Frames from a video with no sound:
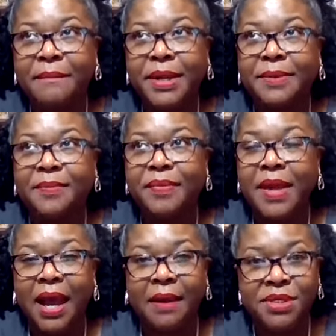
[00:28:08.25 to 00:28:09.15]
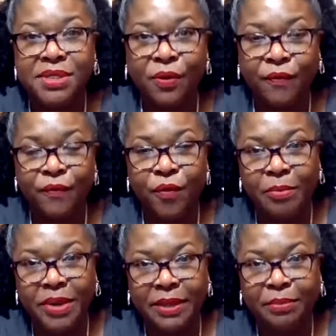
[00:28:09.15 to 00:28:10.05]
but I'm just going to
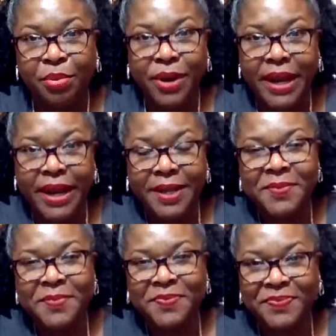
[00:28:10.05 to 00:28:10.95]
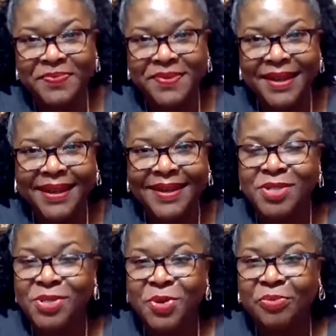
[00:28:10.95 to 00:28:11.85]
formally pray
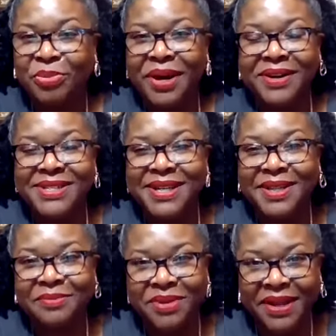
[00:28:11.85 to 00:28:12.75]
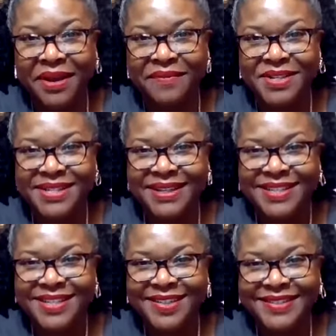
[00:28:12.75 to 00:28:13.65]
because, you know, prayer is nothing but
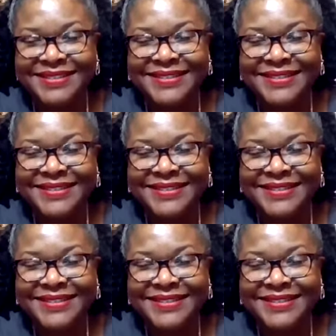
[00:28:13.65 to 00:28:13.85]
conversation.